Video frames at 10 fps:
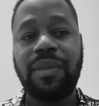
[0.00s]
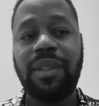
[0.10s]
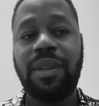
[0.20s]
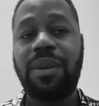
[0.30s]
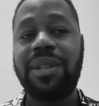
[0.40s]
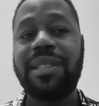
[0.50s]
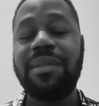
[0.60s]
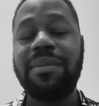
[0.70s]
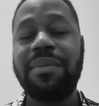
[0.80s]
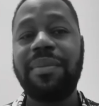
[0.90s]
Because
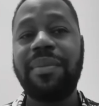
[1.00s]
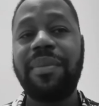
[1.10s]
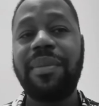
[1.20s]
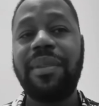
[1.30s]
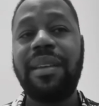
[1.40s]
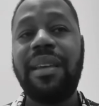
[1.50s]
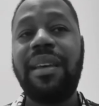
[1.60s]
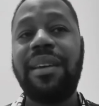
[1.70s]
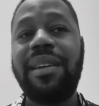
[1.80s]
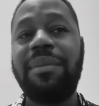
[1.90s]

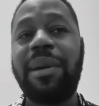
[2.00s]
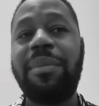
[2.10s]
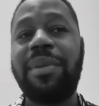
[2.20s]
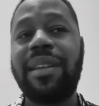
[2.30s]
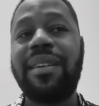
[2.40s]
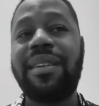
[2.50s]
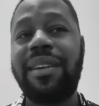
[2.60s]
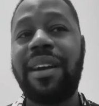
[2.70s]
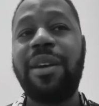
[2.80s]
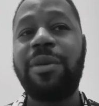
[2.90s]
hearing my brother
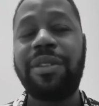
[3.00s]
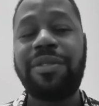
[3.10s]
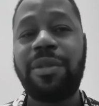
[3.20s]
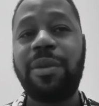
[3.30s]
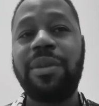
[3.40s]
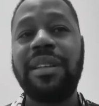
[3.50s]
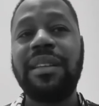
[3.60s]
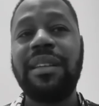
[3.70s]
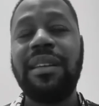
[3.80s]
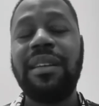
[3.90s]
cry on the phone,
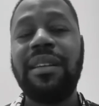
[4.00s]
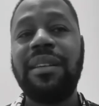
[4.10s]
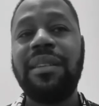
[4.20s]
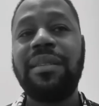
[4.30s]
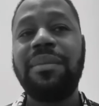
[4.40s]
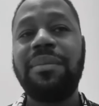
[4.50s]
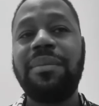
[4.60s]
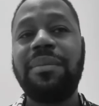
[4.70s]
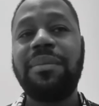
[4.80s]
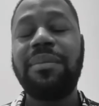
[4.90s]

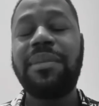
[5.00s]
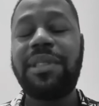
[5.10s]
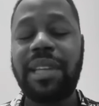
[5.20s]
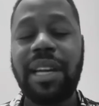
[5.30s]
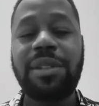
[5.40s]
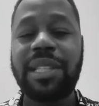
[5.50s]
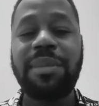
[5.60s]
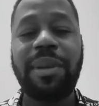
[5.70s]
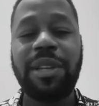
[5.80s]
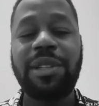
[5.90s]
trying to
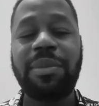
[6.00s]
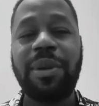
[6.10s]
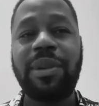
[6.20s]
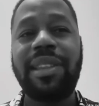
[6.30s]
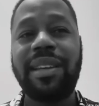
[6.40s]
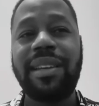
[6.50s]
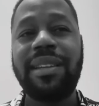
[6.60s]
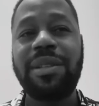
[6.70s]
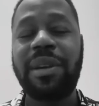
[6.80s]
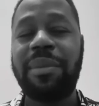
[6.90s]
explain to me what they
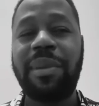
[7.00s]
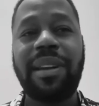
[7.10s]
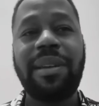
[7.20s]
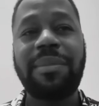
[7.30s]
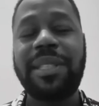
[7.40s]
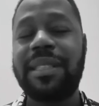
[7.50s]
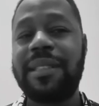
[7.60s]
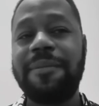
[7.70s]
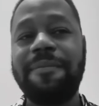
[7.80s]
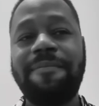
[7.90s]
did to him, and I'm
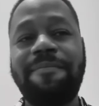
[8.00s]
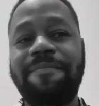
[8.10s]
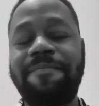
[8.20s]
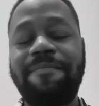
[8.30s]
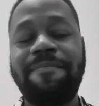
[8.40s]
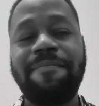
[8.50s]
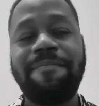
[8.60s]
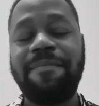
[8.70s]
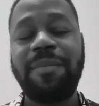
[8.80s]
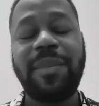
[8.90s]
just,
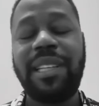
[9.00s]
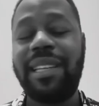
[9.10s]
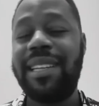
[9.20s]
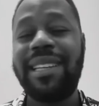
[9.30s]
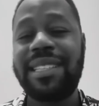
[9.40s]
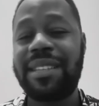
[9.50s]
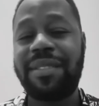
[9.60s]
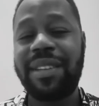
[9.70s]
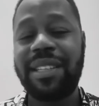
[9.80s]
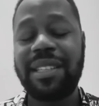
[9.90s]
he didn't
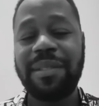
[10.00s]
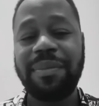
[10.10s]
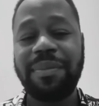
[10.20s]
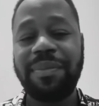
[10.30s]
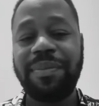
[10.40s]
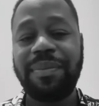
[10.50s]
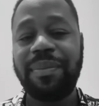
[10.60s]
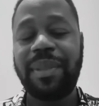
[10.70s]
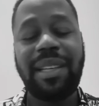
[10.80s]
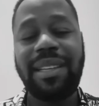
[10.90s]
deserve it.
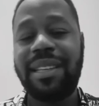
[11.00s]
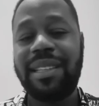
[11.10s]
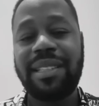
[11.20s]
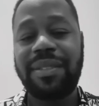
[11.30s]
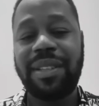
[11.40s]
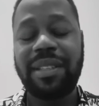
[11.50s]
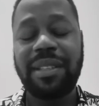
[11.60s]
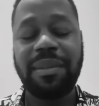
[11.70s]
He didn't deserve it.